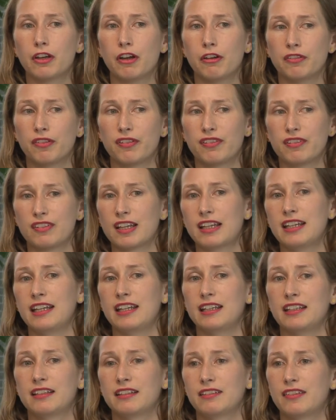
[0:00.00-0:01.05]
go and
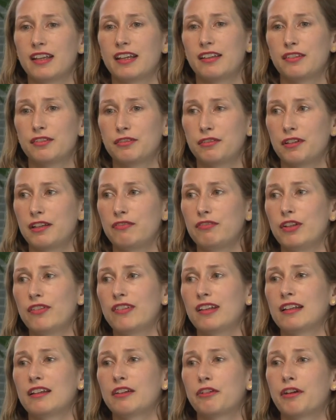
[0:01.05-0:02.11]
study the history of New
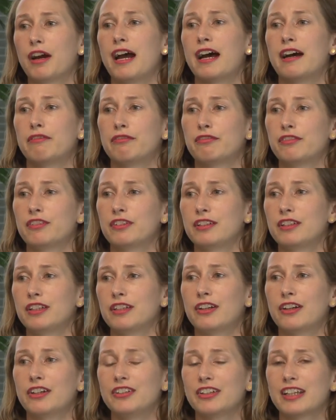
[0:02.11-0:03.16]
Zealand craft.
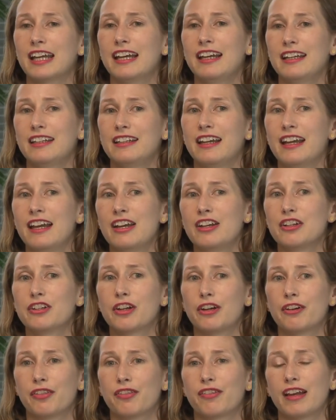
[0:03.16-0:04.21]
You know, you can't
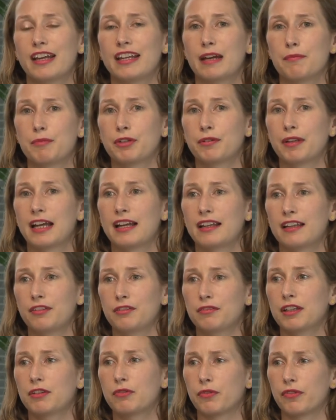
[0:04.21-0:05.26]
go and sign up to an art
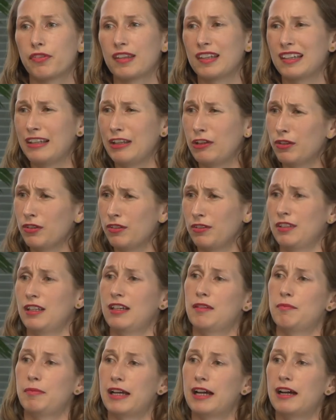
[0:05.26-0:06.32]
history course and learn
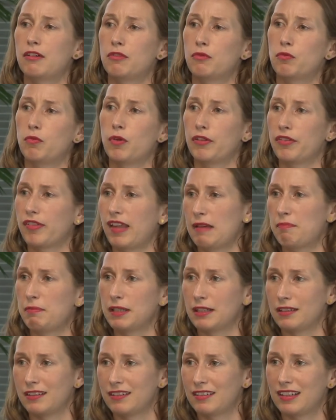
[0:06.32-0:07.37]
about what's
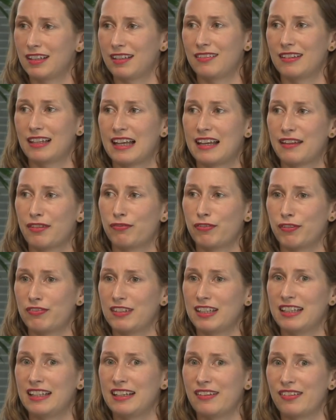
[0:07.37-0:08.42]
happened in the last
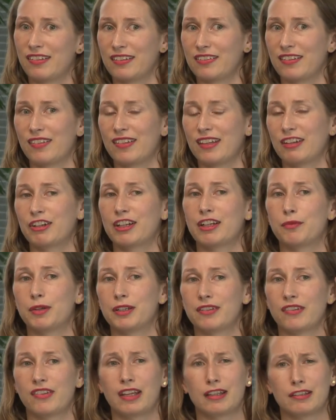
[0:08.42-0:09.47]
50 years in this area,
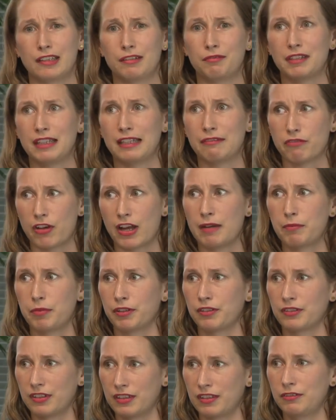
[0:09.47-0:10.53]
which is actually really
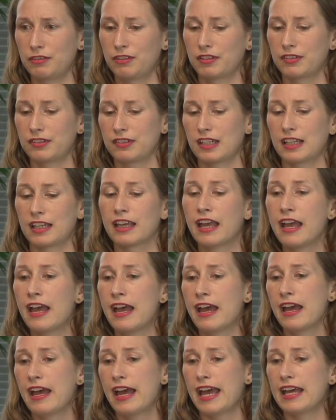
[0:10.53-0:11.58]
vibrant and interesting.
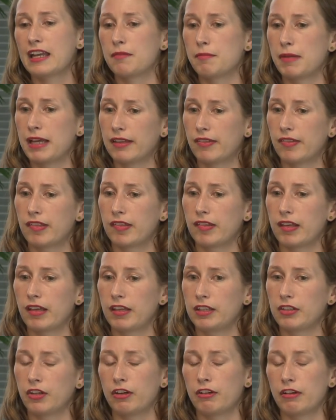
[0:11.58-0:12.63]
And it makes,
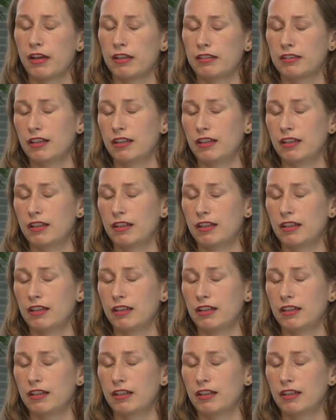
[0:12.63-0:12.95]
you know,